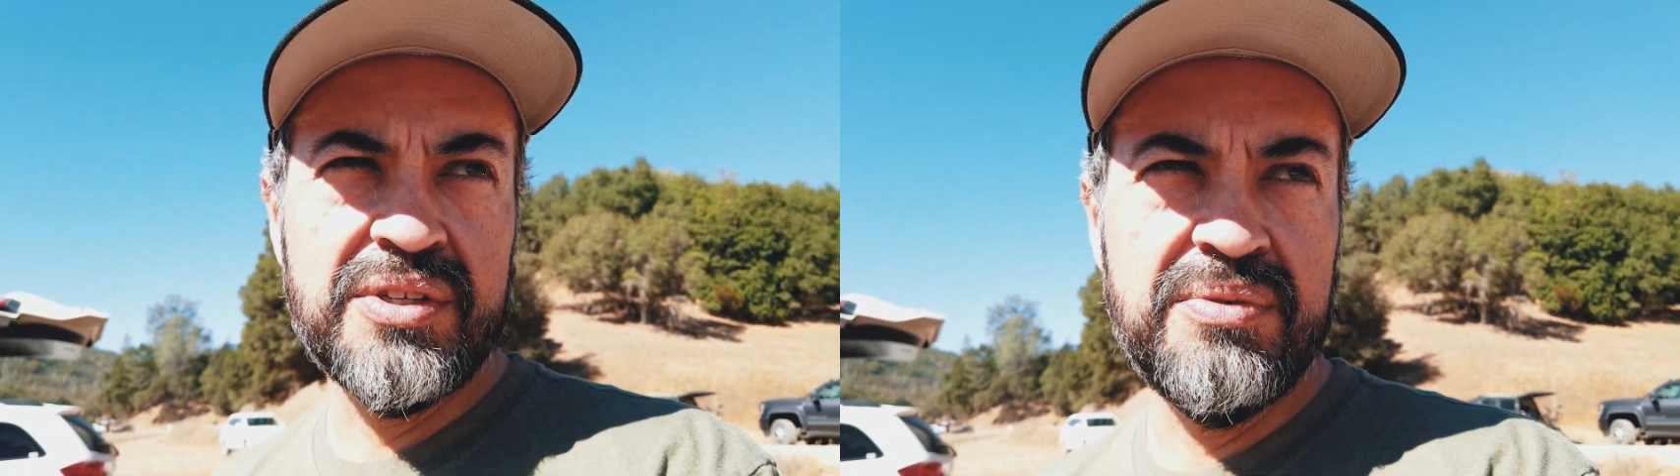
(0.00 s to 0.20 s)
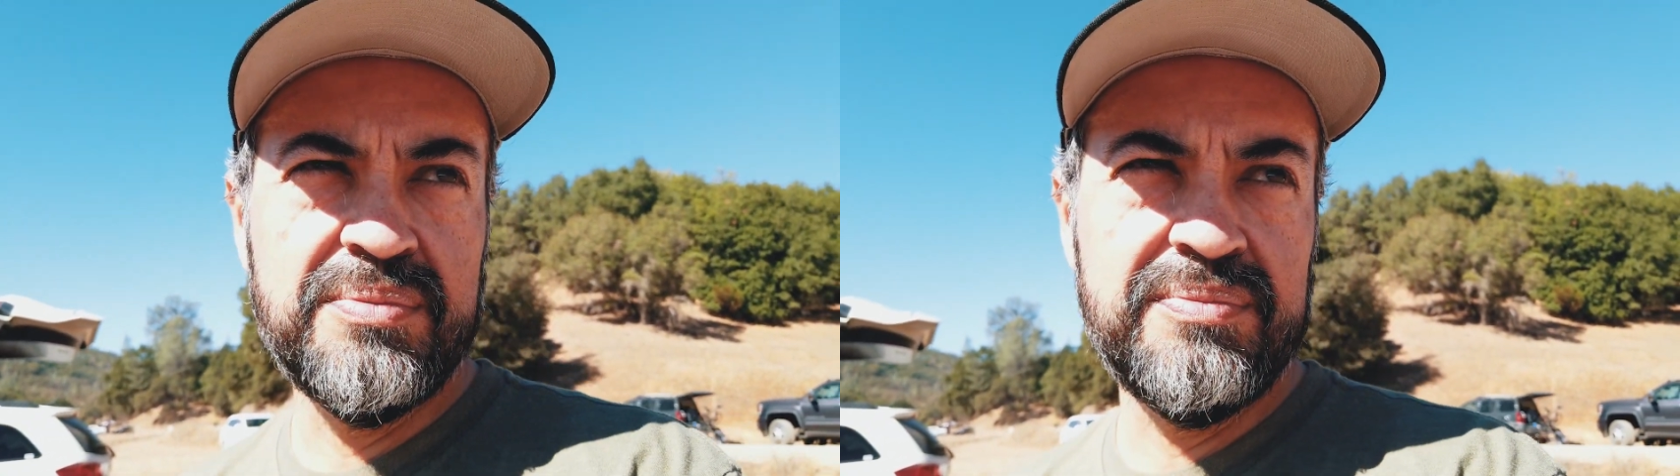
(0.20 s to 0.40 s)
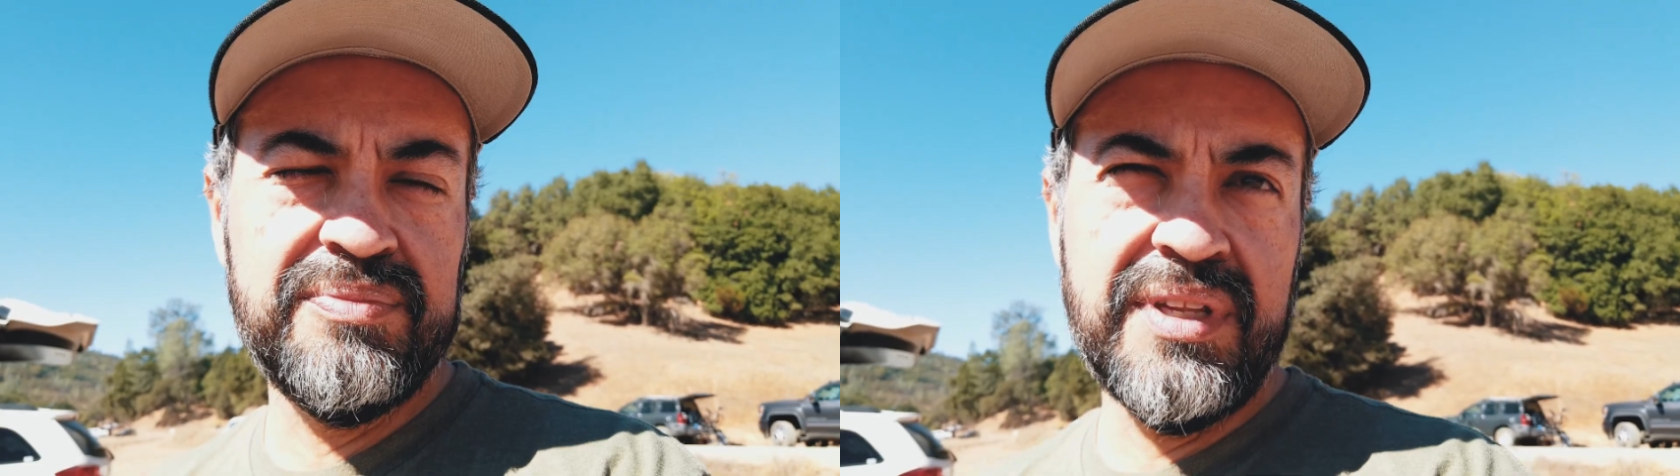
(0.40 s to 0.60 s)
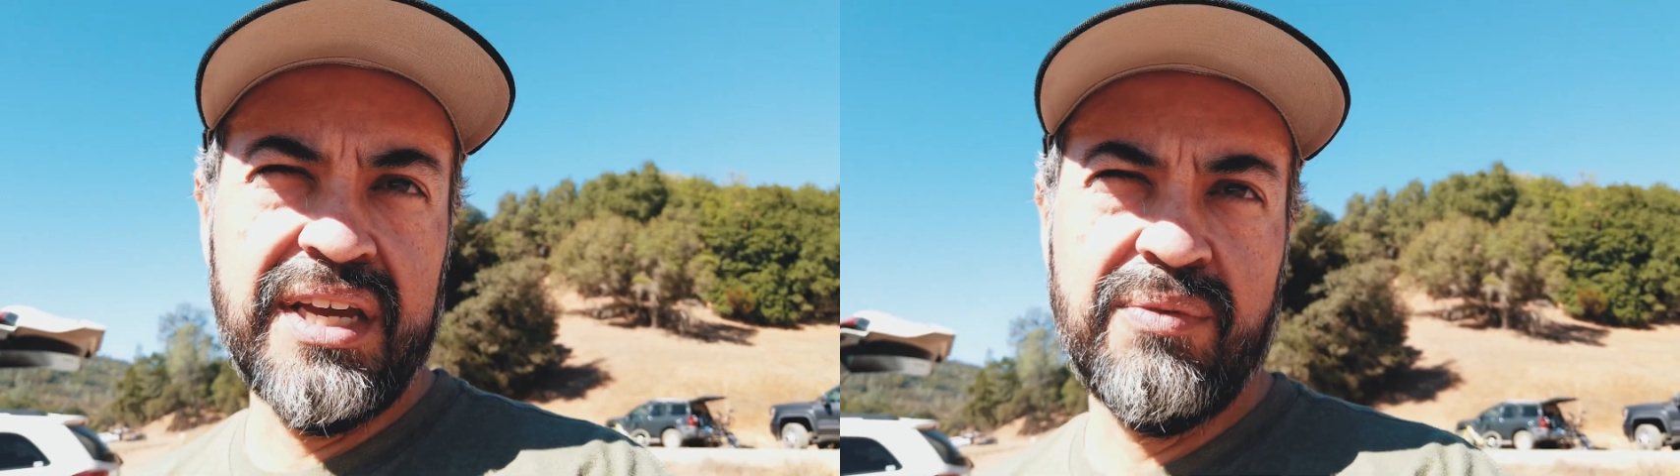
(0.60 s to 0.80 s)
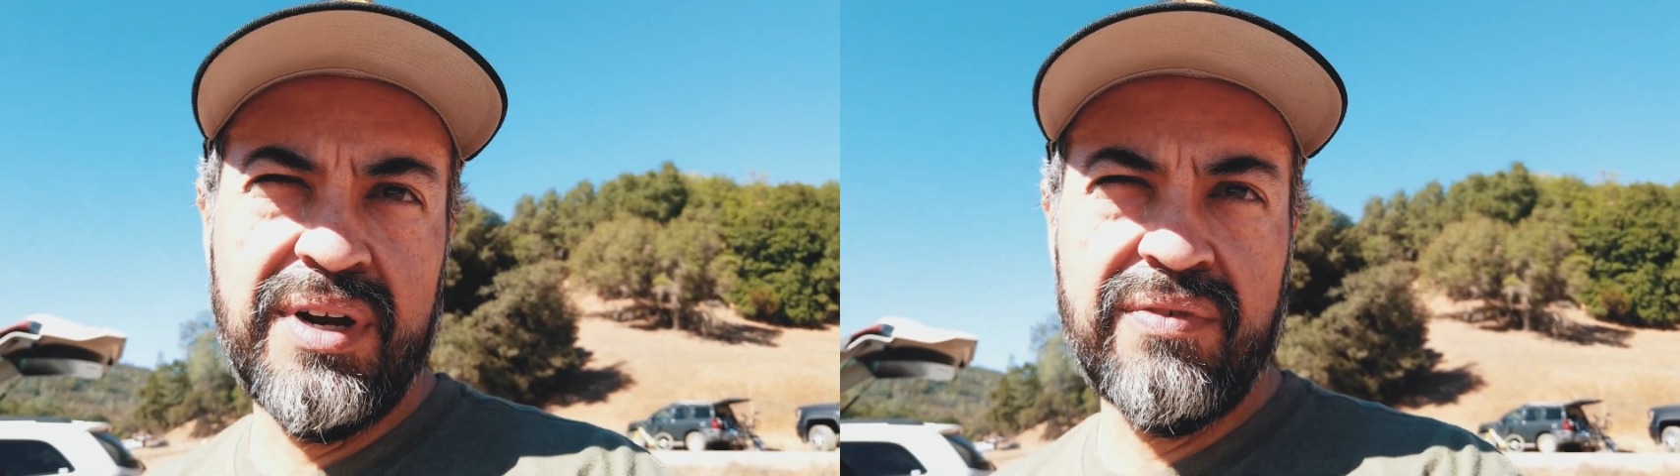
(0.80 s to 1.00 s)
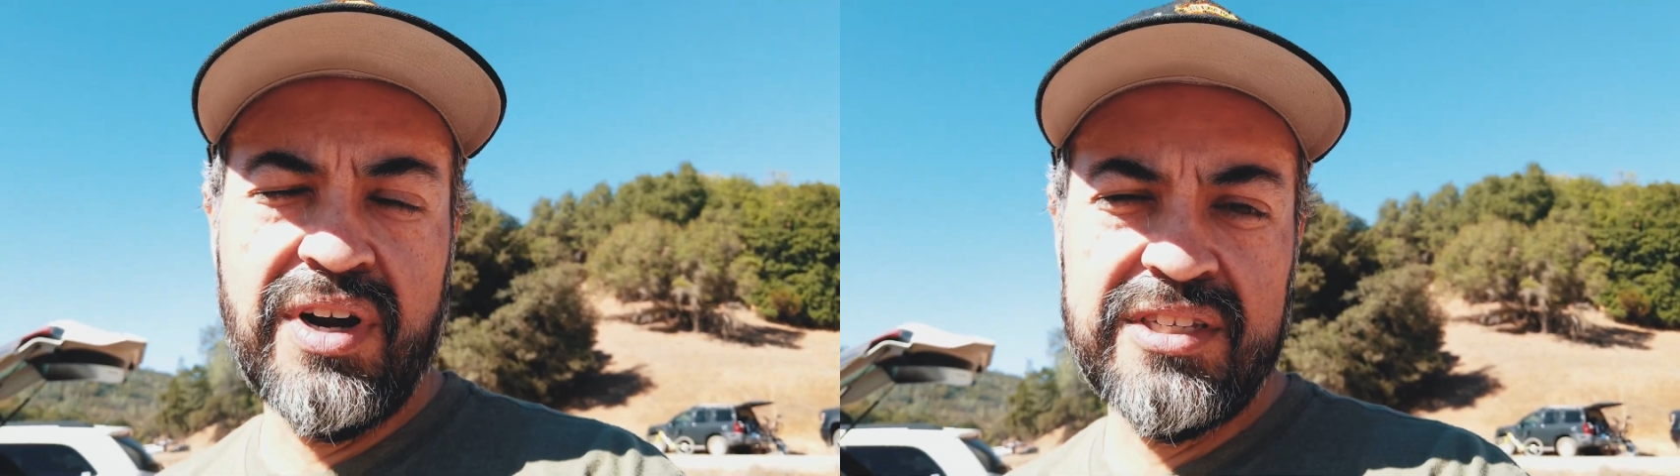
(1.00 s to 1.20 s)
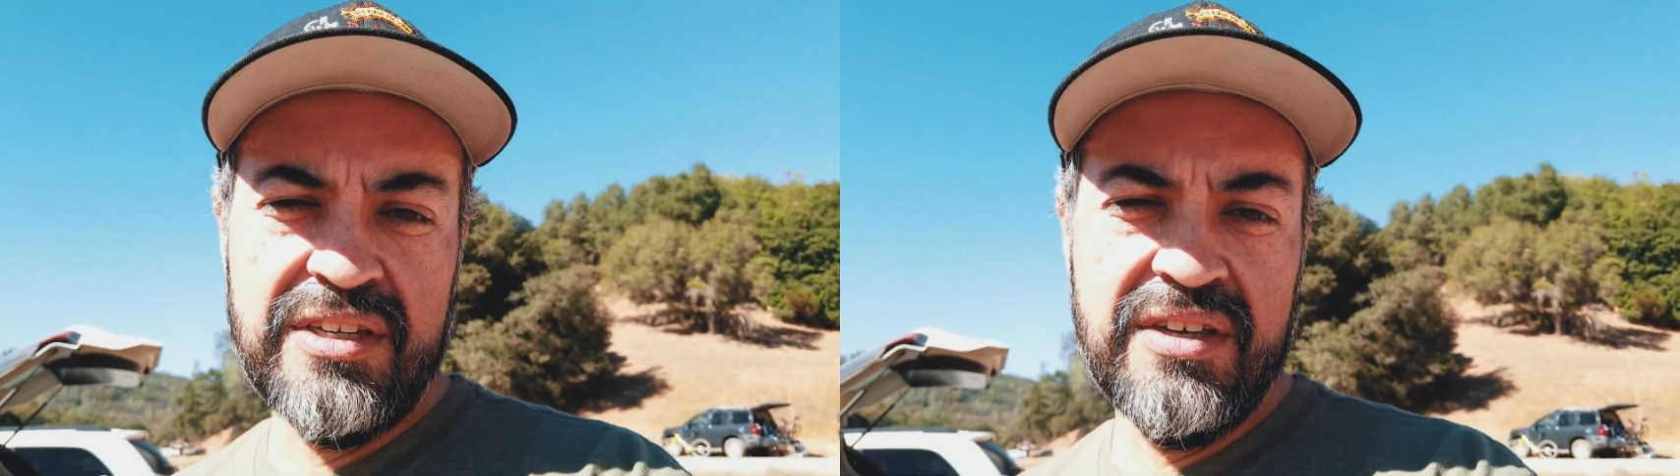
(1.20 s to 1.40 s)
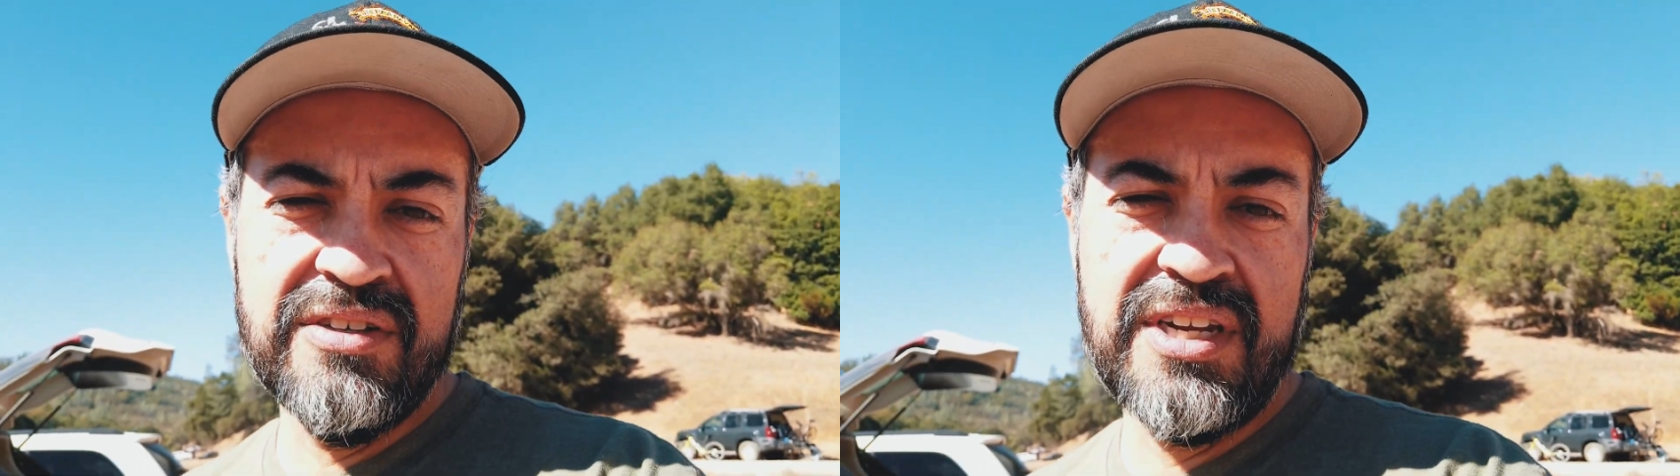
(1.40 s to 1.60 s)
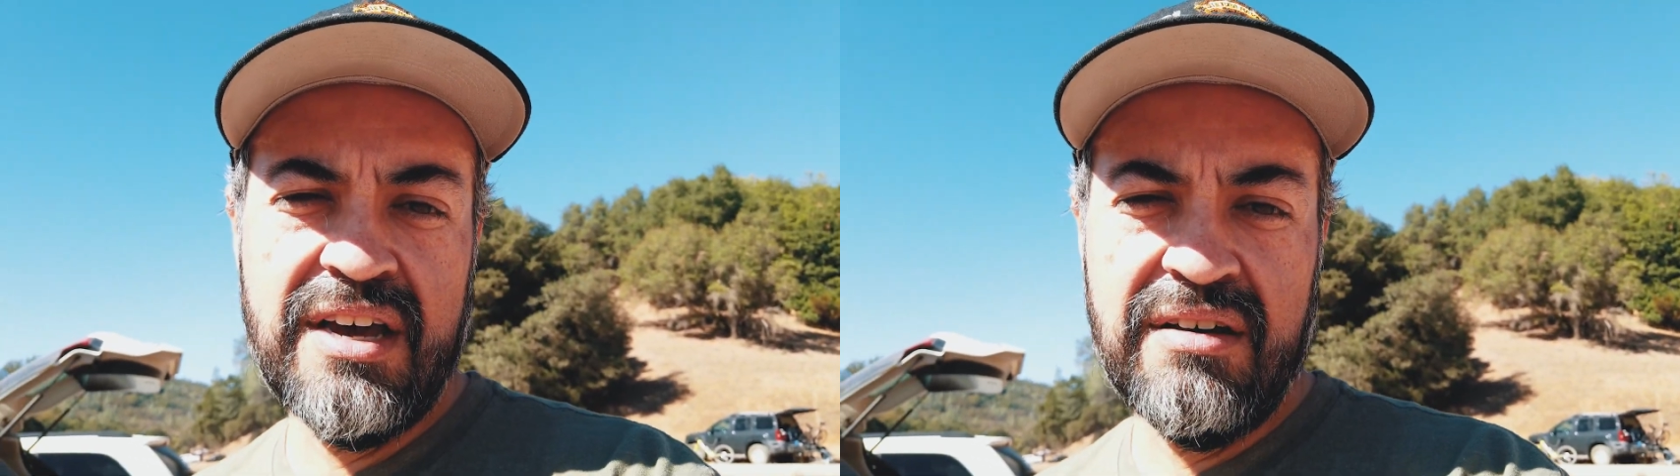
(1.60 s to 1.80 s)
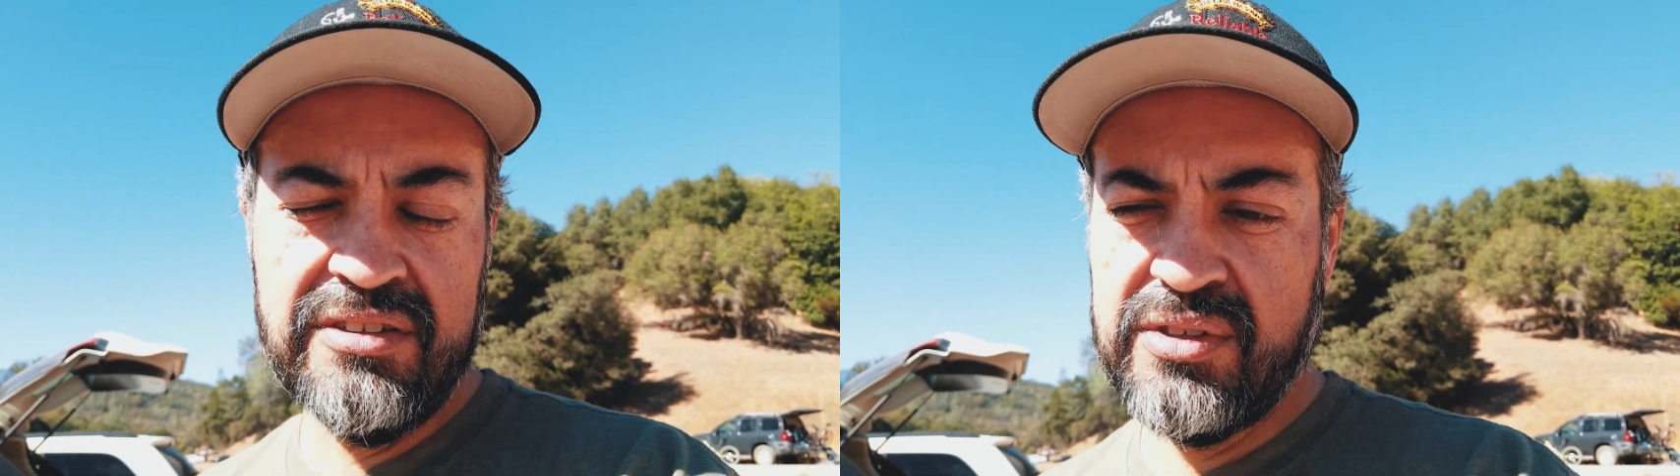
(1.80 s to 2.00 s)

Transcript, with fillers: So like whenever I see those now,